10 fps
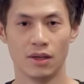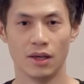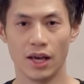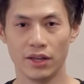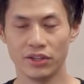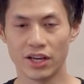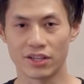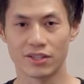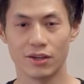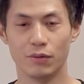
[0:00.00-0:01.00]
And
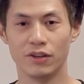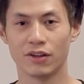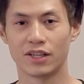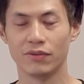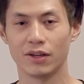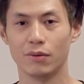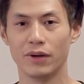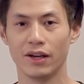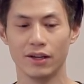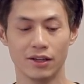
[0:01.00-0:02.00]
yes, we are giving
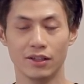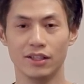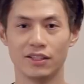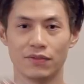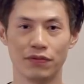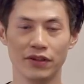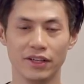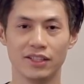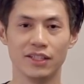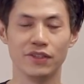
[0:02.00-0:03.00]
away these
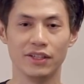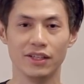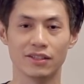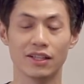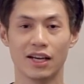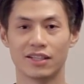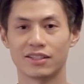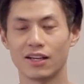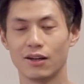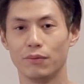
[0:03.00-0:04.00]
free DVDs,
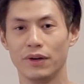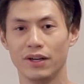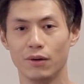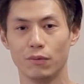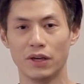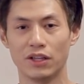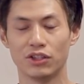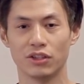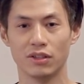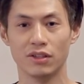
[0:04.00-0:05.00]
Accelerated Wing
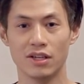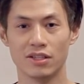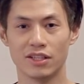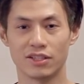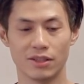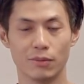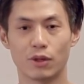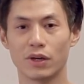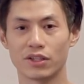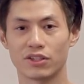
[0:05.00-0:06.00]
Chun
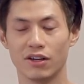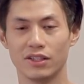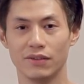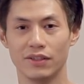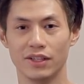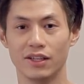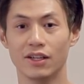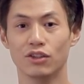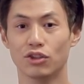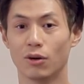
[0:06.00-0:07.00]
System Quick Start
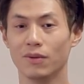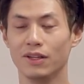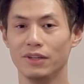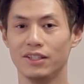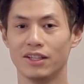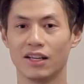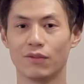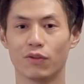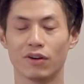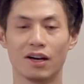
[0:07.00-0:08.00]
DVD, normally
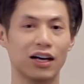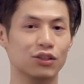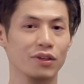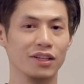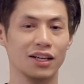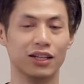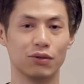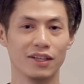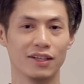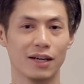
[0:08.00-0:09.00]
retailing for
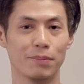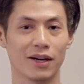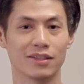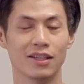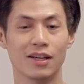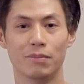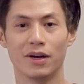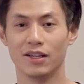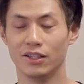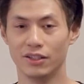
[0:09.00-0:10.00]
$129.
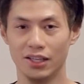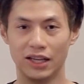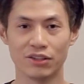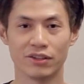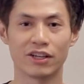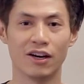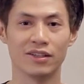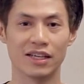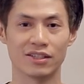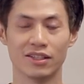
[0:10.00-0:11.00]
But enter the
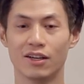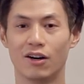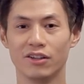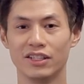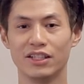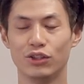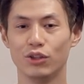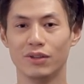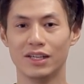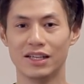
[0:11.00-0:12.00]
contest. All you need to
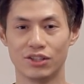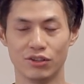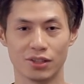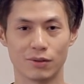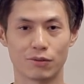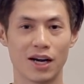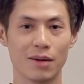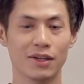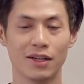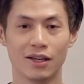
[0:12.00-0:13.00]
do is to
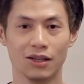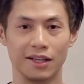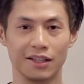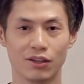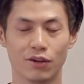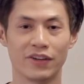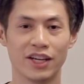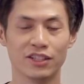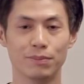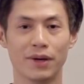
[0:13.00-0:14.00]
subscribe, click the
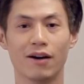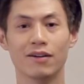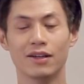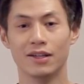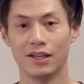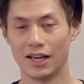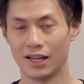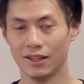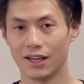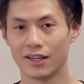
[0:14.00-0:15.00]
notification bell,
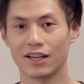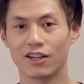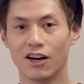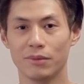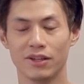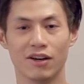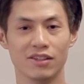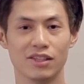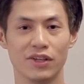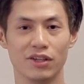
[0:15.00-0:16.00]
and like and comment
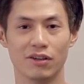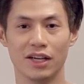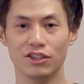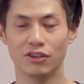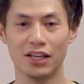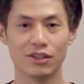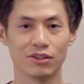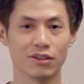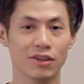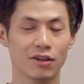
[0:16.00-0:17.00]
on this video, and you'll
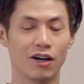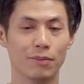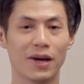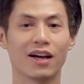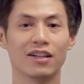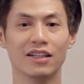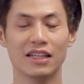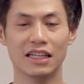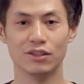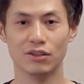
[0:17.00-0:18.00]
enter
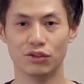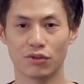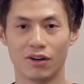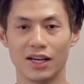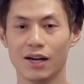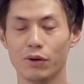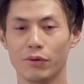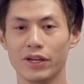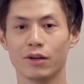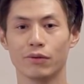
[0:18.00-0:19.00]
automatically into the draw. Every
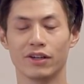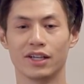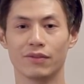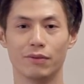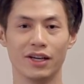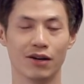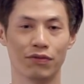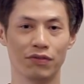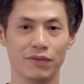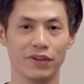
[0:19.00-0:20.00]
week, we're gonna give away a
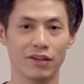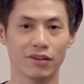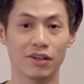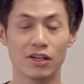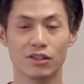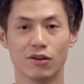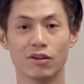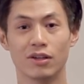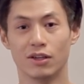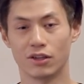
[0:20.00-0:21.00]
free video.
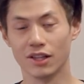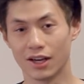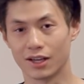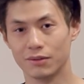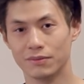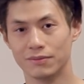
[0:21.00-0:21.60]
So good luck.